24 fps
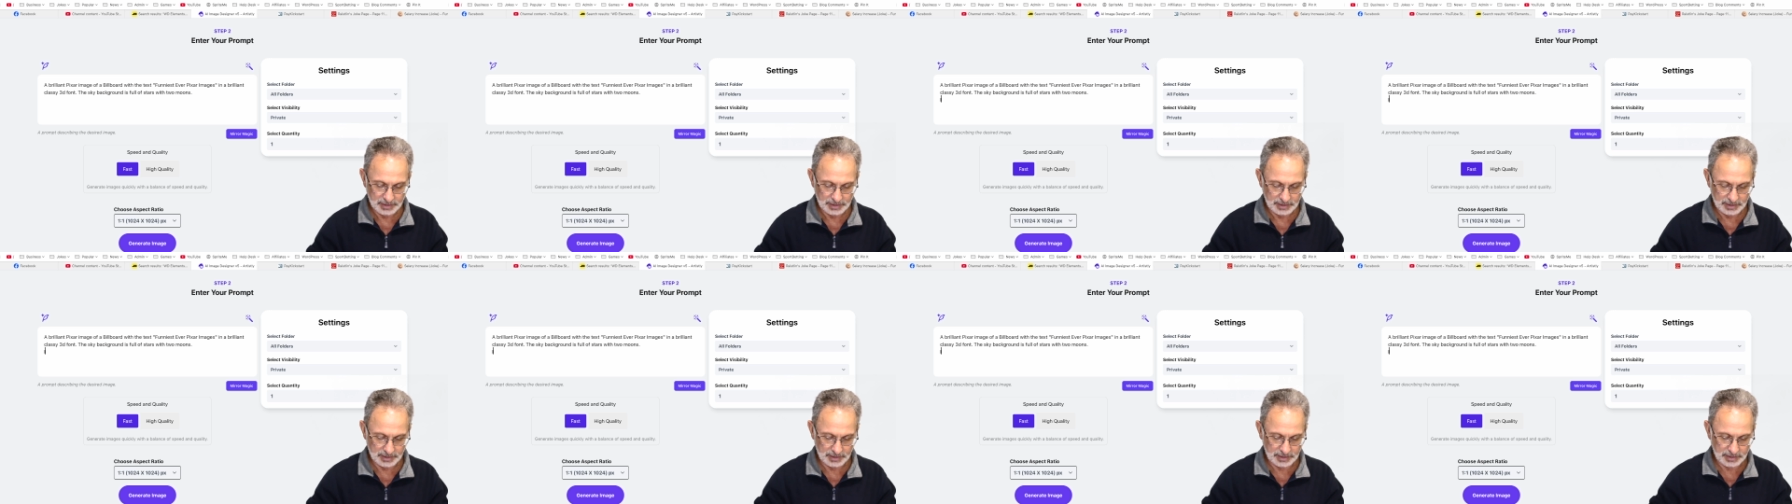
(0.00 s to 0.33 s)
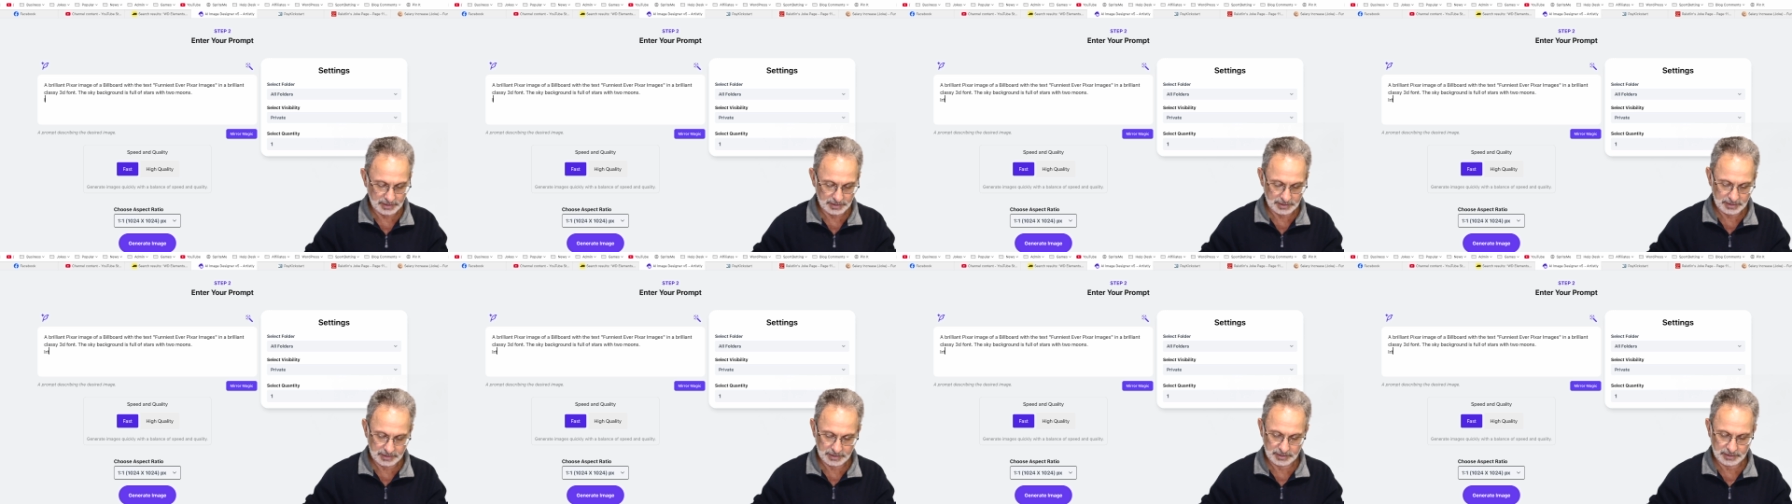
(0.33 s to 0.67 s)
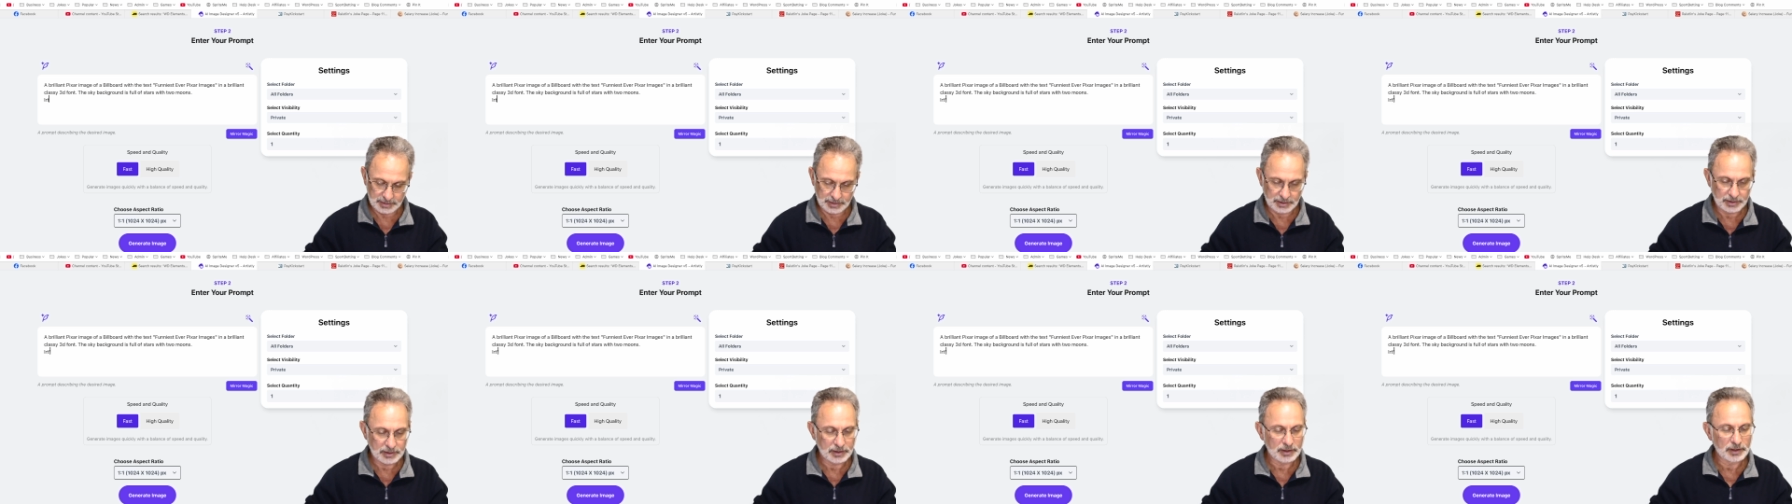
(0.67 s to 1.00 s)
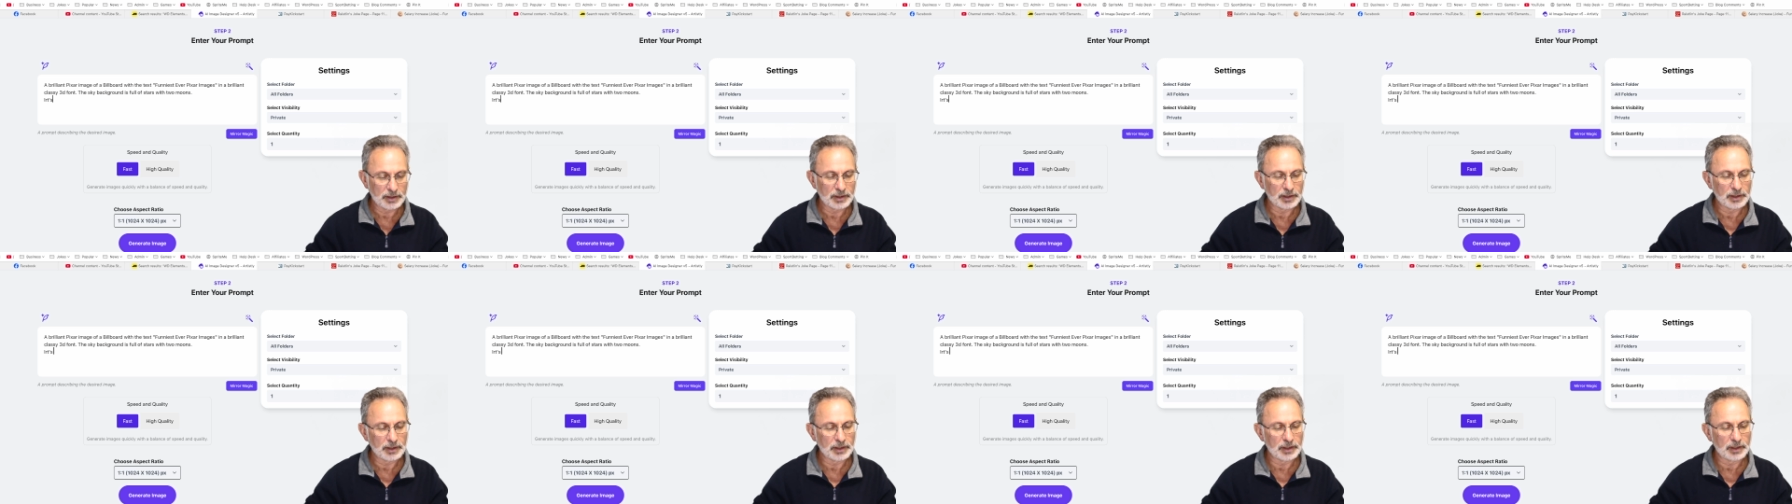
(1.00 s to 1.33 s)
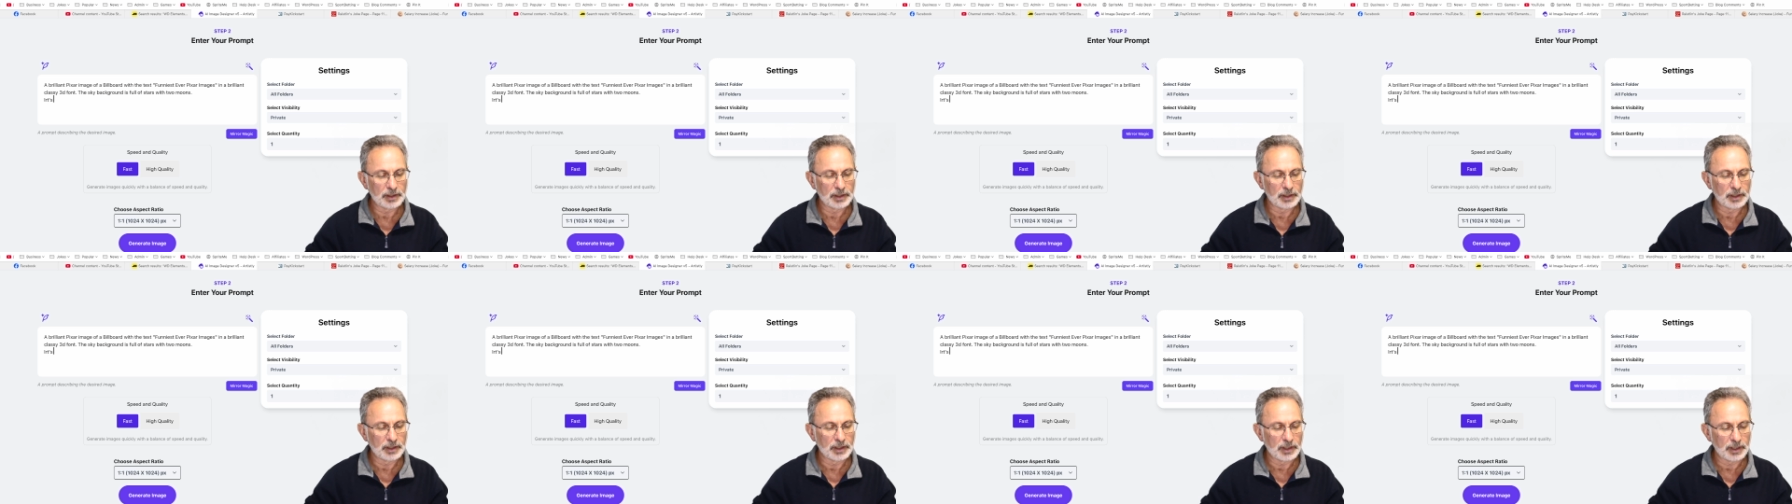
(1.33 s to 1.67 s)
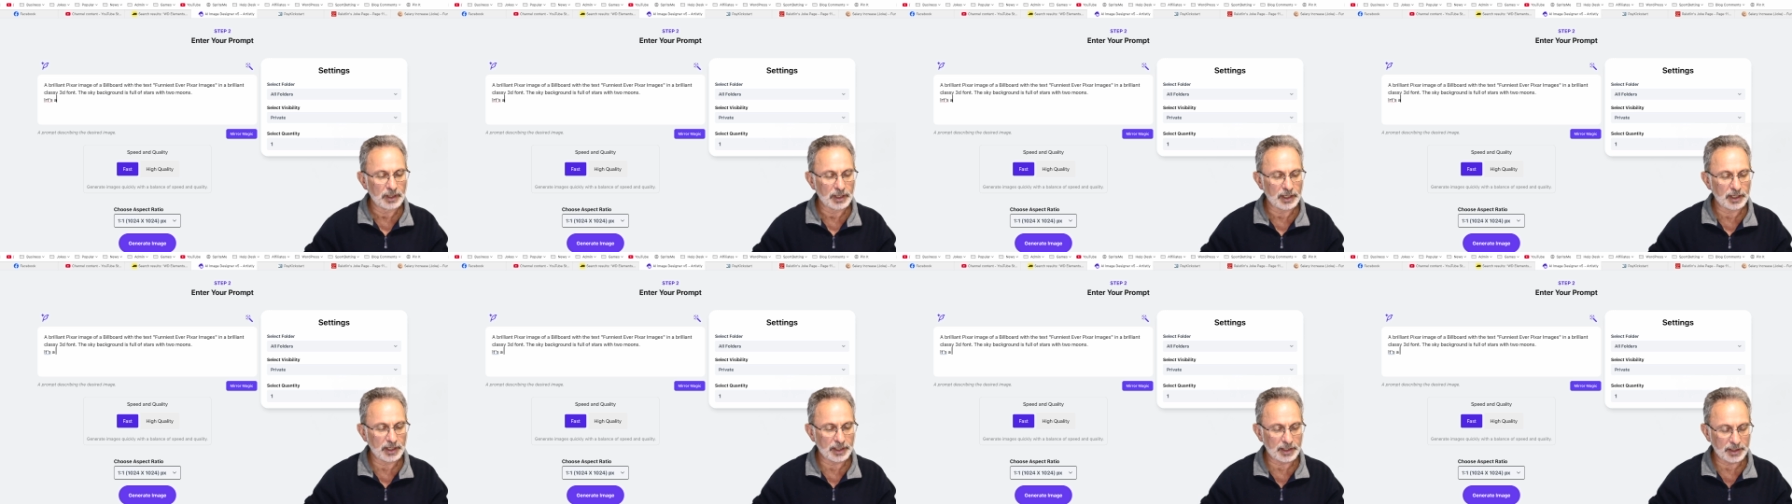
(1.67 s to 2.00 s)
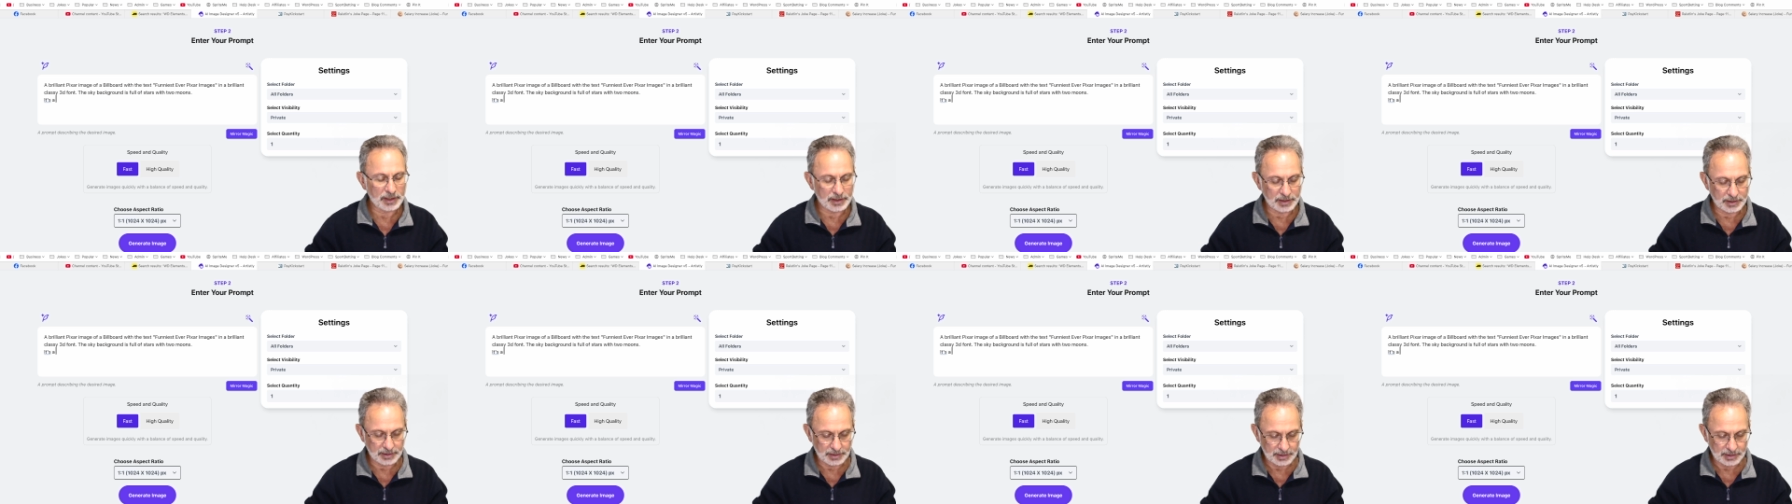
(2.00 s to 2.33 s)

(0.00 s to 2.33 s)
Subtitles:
it's a